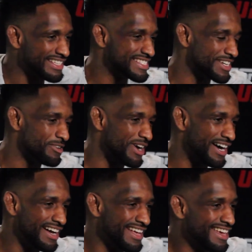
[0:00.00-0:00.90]

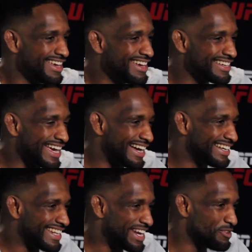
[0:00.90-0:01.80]
So,
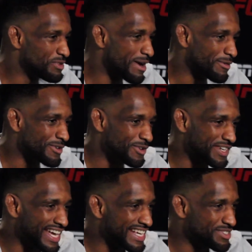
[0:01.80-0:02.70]
yeah, that newcomer will
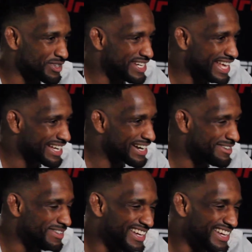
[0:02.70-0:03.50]
get his when the day come.